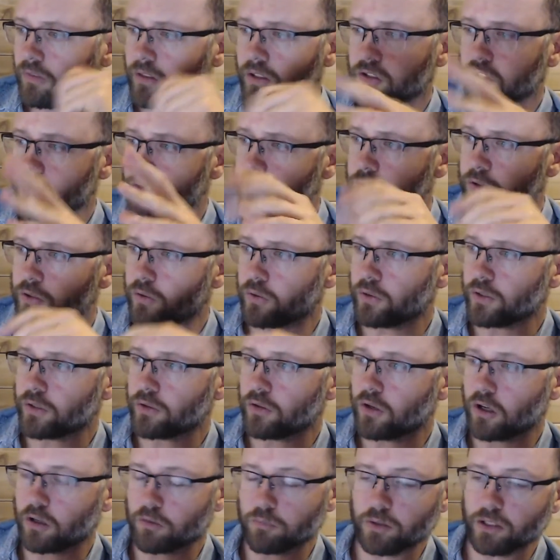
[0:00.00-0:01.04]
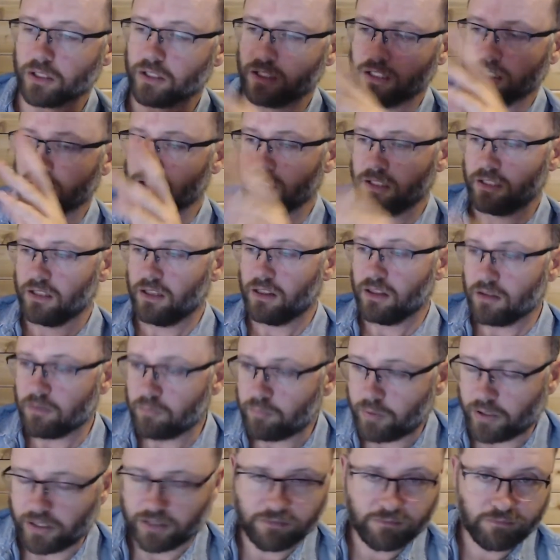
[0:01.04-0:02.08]
Could be totally wrong,
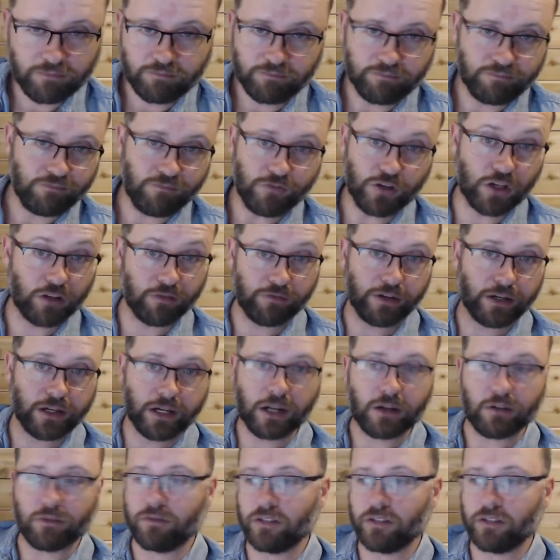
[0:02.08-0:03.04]
but you can figure it out.